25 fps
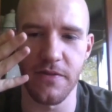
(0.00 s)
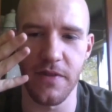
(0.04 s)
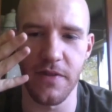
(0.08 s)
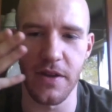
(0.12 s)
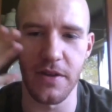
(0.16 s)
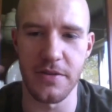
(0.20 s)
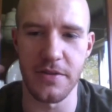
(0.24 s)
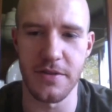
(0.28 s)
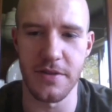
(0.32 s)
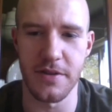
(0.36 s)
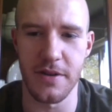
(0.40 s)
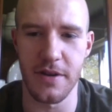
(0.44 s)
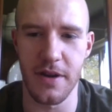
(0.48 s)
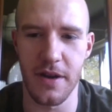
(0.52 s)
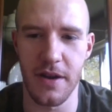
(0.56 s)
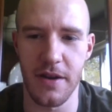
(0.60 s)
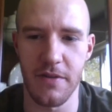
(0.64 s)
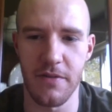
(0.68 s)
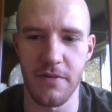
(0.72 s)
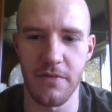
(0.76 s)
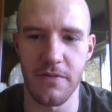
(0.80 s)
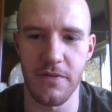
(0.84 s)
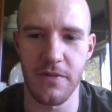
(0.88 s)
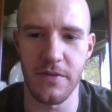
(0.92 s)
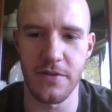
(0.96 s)
filter
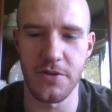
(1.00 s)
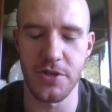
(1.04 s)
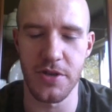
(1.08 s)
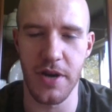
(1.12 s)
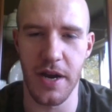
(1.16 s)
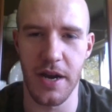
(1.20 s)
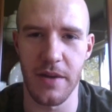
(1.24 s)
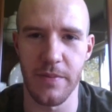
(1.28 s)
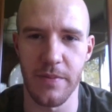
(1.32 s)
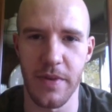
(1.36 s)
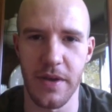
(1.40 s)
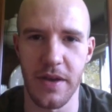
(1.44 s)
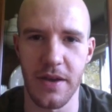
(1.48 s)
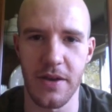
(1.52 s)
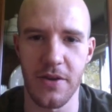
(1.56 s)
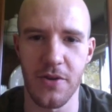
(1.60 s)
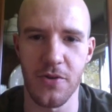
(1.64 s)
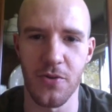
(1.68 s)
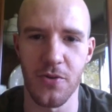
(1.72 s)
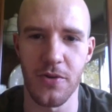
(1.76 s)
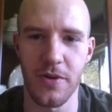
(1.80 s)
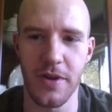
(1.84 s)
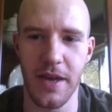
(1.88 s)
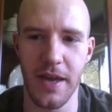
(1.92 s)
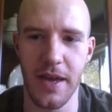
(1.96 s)
of trying to be a
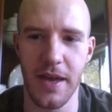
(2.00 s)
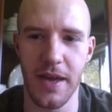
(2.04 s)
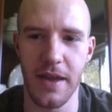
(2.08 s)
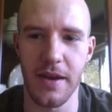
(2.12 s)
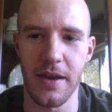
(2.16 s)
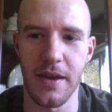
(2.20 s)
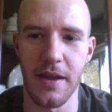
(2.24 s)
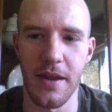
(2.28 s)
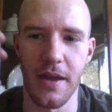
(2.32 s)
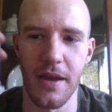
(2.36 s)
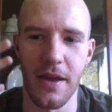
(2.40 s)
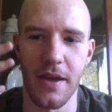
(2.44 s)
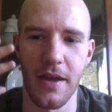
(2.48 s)
cool kid,